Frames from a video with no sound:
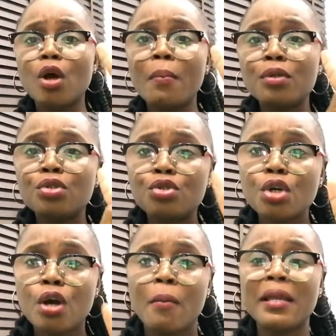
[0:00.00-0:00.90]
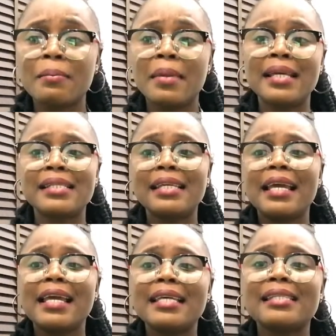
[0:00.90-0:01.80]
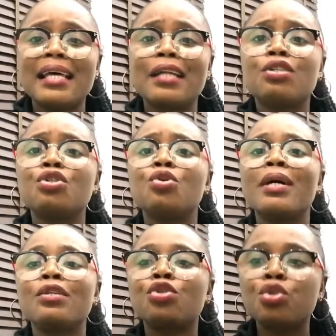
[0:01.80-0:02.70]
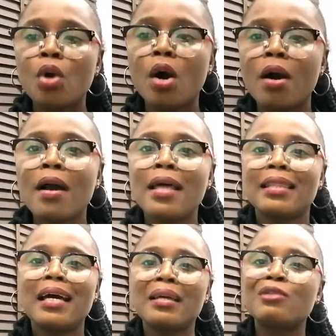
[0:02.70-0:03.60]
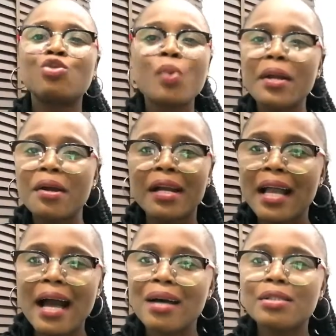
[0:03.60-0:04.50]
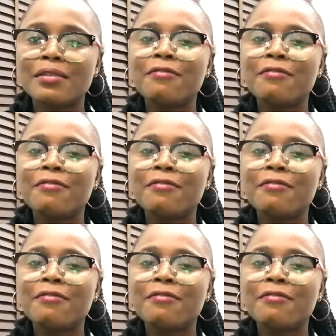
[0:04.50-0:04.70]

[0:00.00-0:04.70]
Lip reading: Number two commitment is that you ensure that a Twitter account,